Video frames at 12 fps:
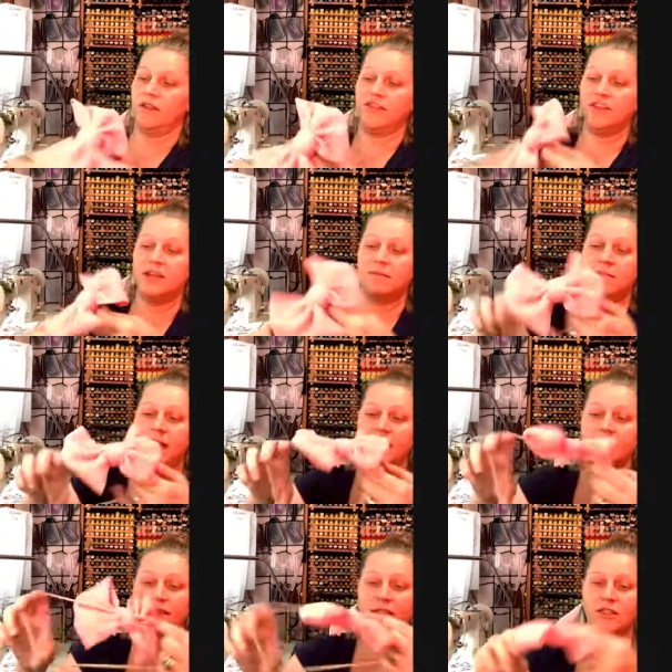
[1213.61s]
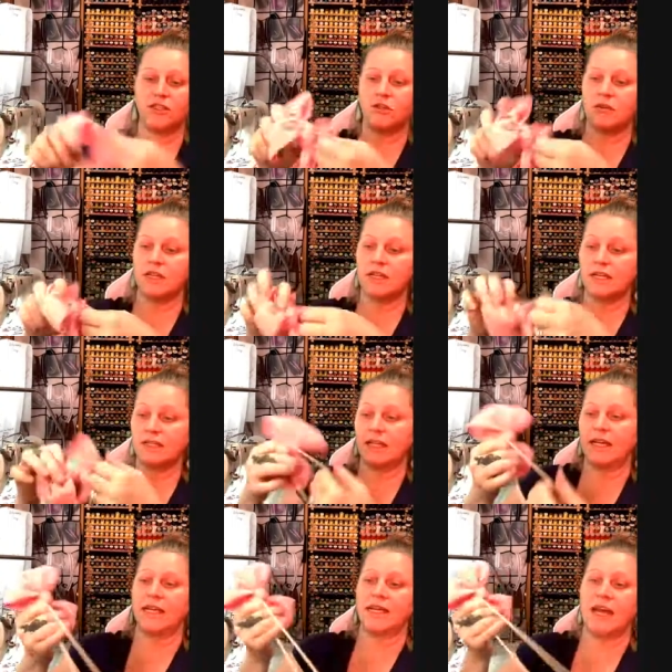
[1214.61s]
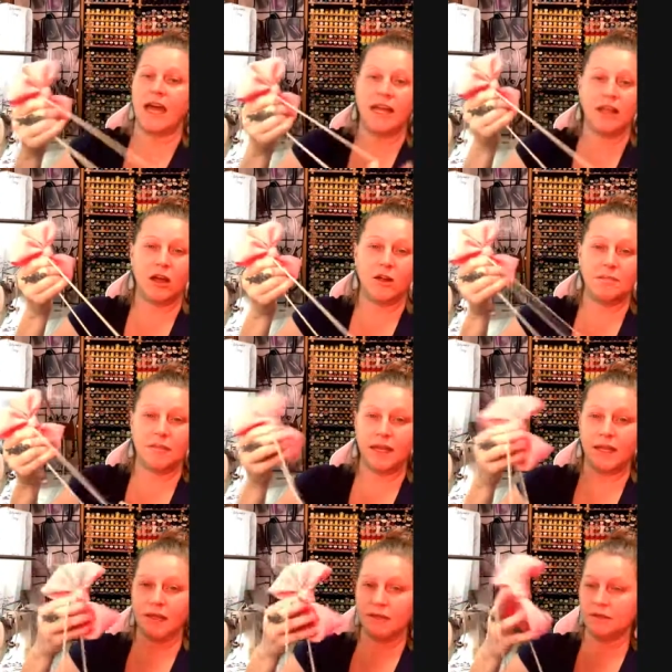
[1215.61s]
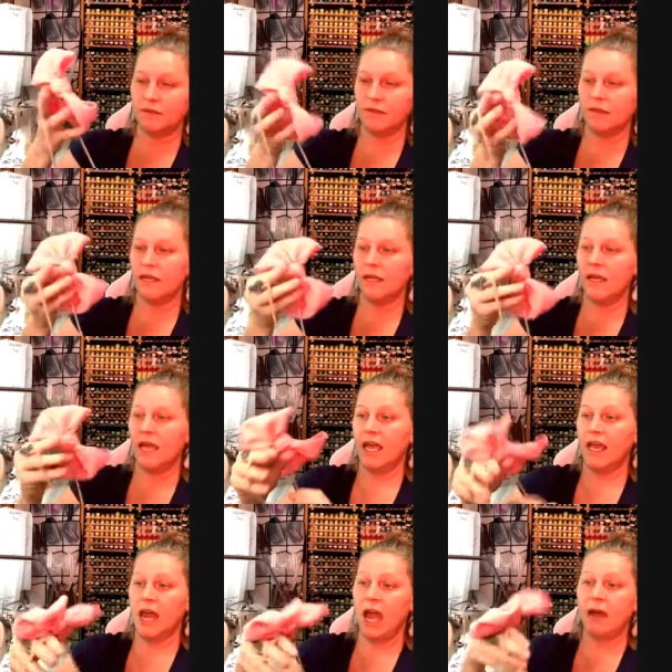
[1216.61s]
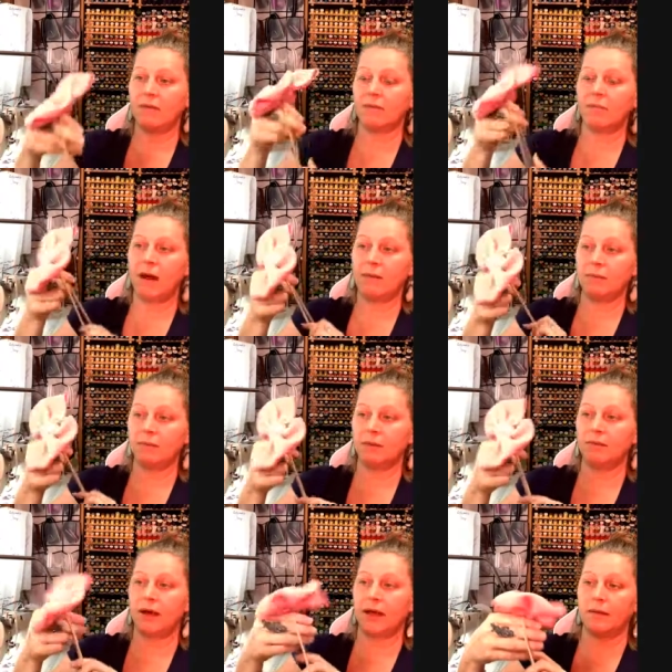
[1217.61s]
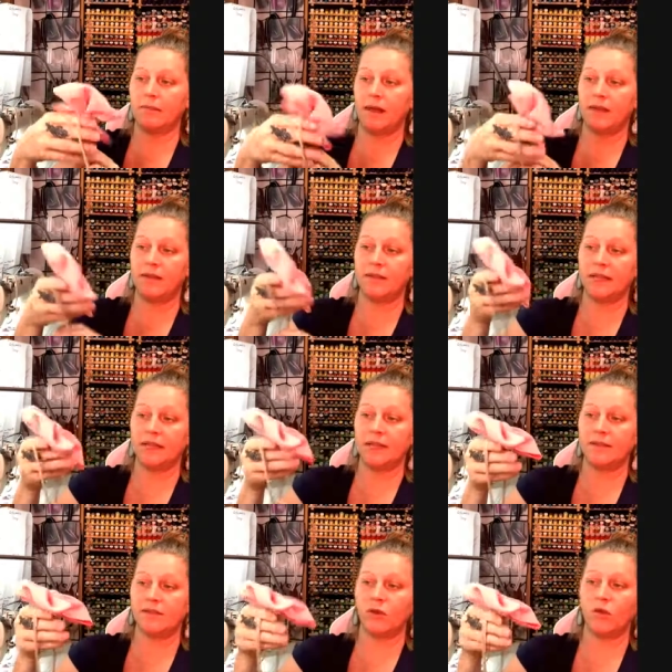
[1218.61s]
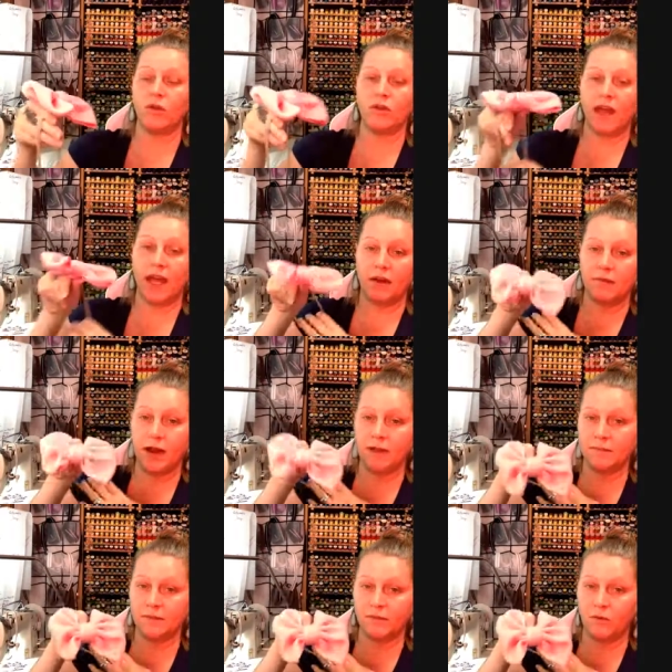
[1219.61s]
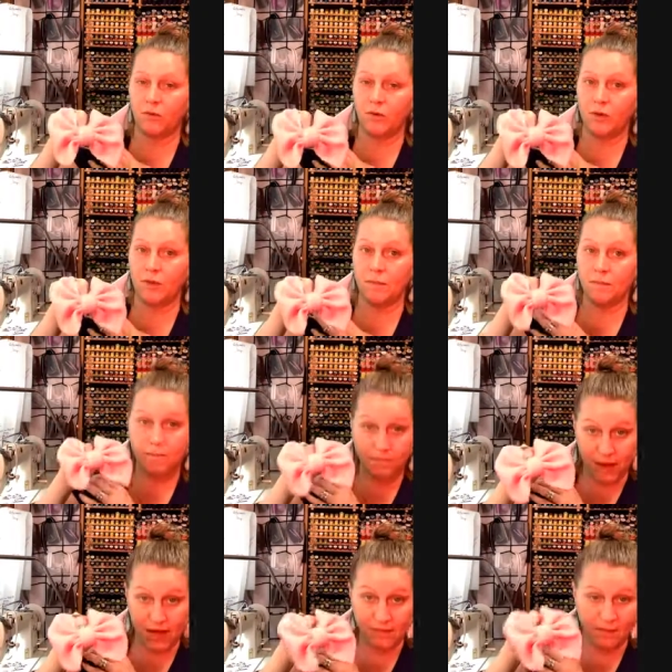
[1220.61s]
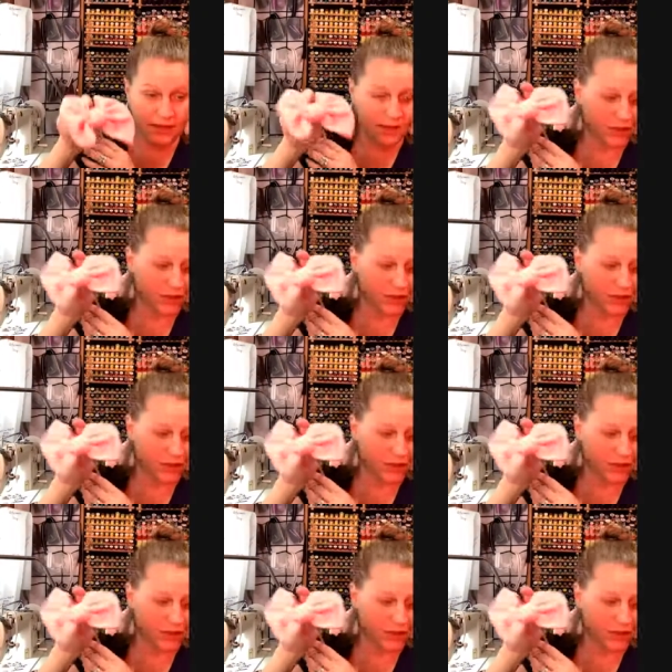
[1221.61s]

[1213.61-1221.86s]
thin bands that you can get. It's like a nylon band. And I would probably recommend these or the head wraps for the babies